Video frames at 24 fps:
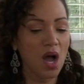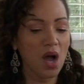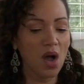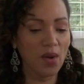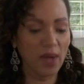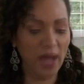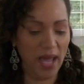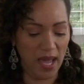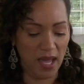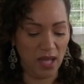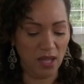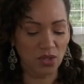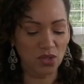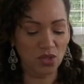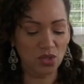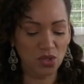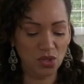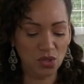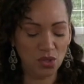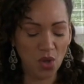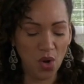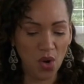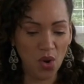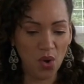Okay,
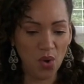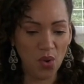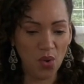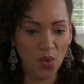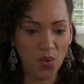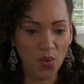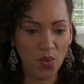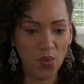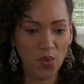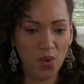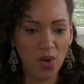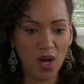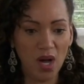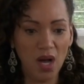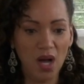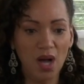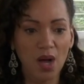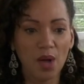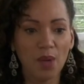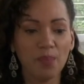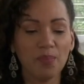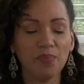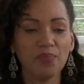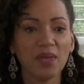so
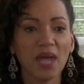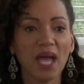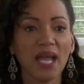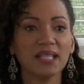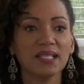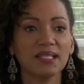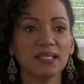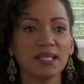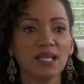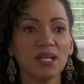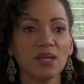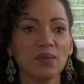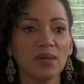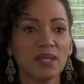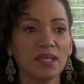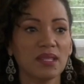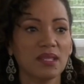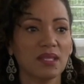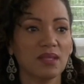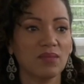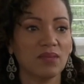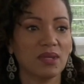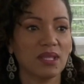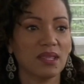I studied
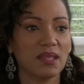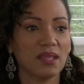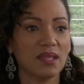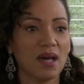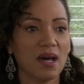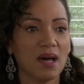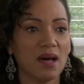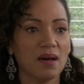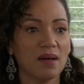with